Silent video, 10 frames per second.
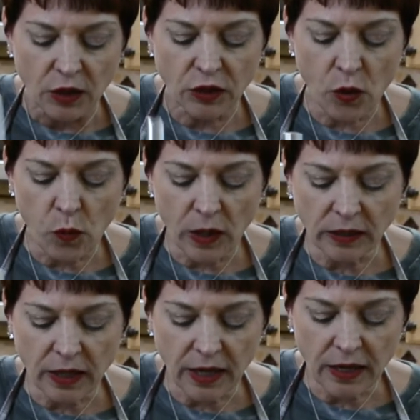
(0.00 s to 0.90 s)
So
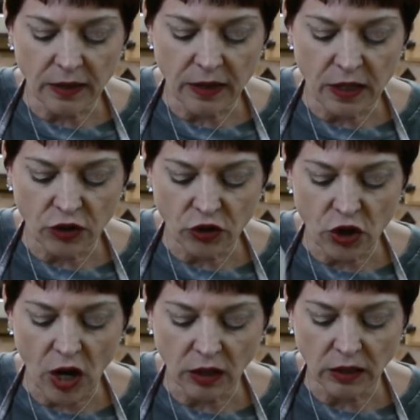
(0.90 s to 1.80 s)
once I get this
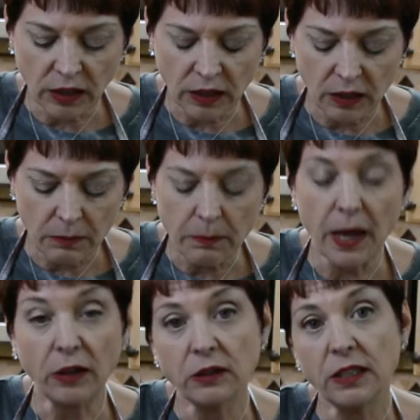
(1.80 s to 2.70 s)
chocolate
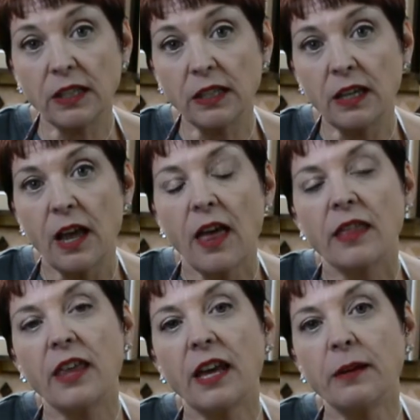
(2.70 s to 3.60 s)
melted,
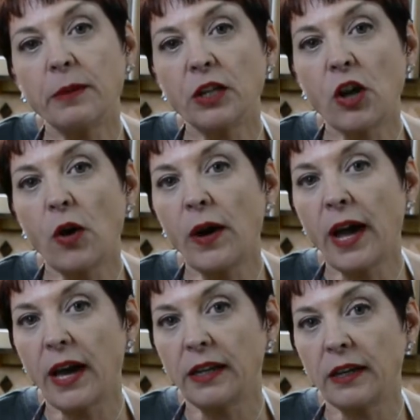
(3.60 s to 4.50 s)
then I'm gonna go
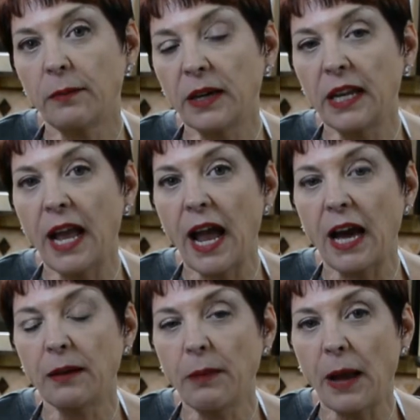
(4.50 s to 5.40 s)
ahead and I'm gonna
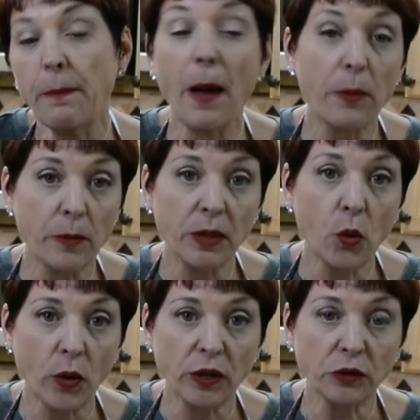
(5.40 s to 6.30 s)
add my peppermint
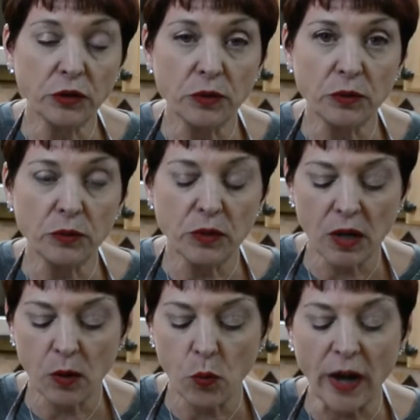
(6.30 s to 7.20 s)
oil to
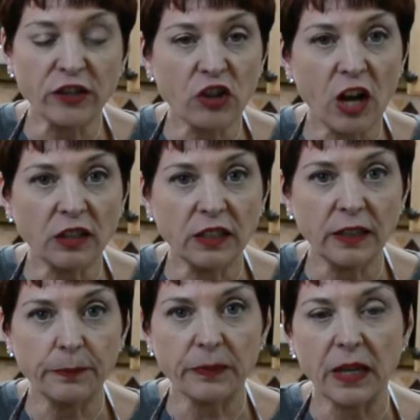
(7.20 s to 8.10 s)
the white
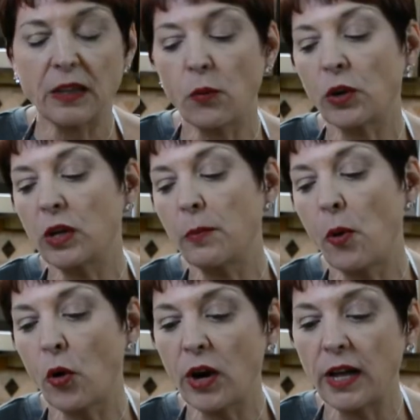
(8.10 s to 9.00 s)
chocolate, and then we're gonna
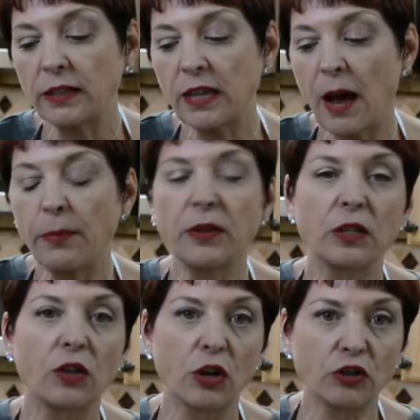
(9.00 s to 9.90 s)
pour it on top of
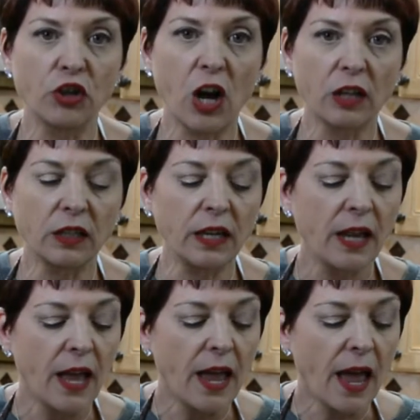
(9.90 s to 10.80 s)
the dark chocolate,
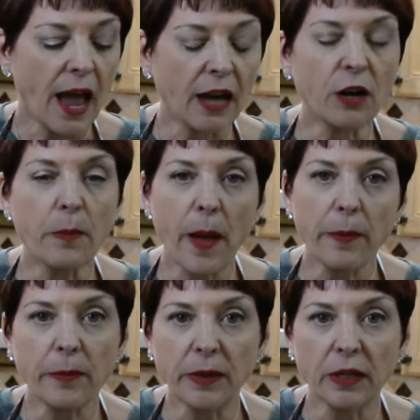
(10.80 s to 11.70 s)
add our
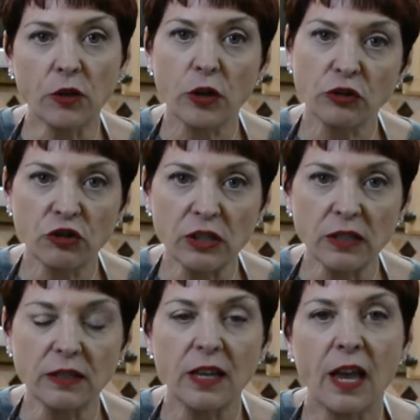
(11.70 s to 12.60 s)
peppermint
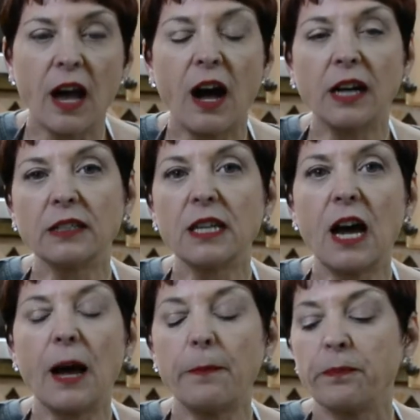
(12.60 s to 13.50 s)
crunches on
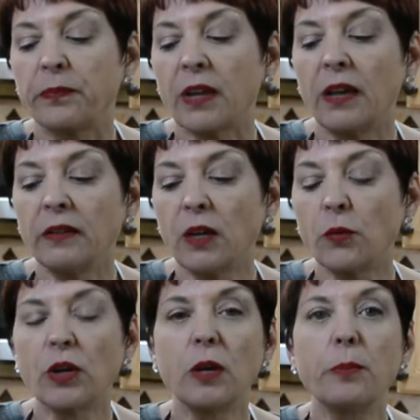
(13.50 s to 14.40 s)
top, and then
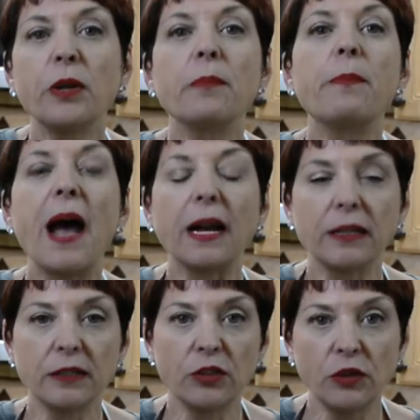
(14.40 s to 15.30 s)
we're gonna put it back
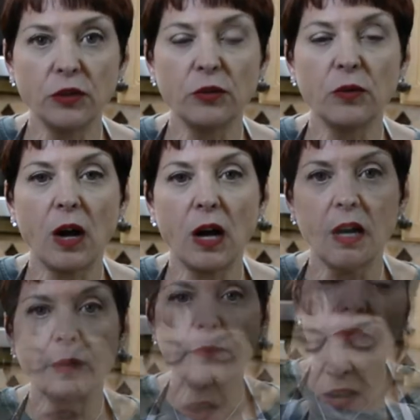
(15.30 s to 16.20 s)
into,
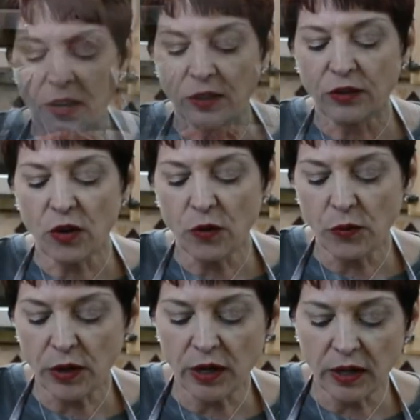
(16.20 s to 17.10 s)
so
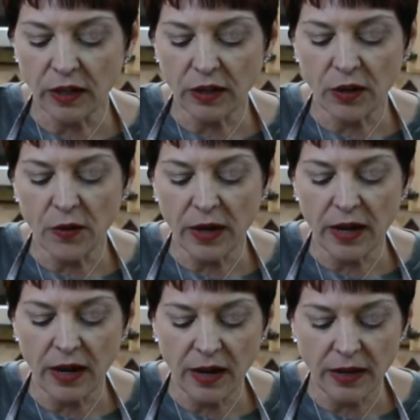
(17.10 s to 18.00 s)
we're gonna go
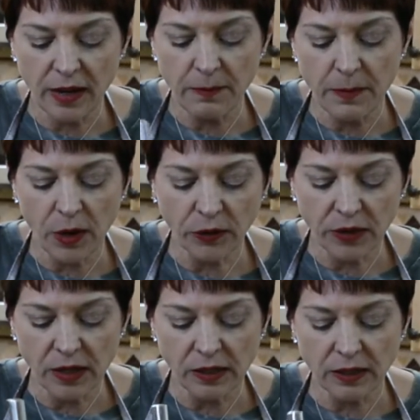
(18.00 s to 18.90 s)
ahead and
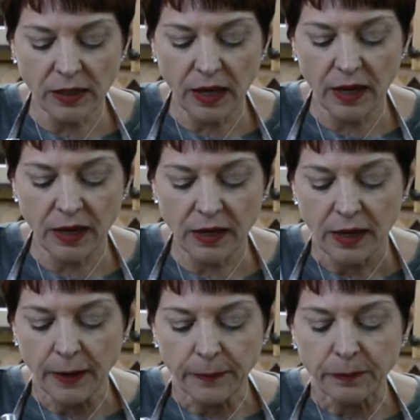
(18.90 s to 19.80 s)
melt this, and
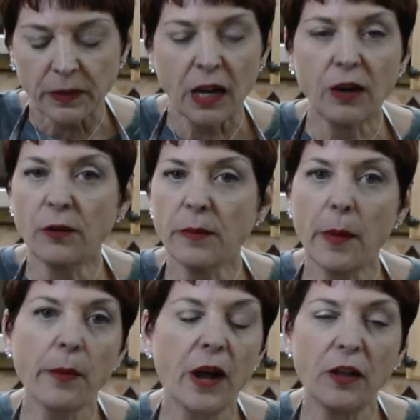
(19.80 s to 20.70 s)
I don't remember how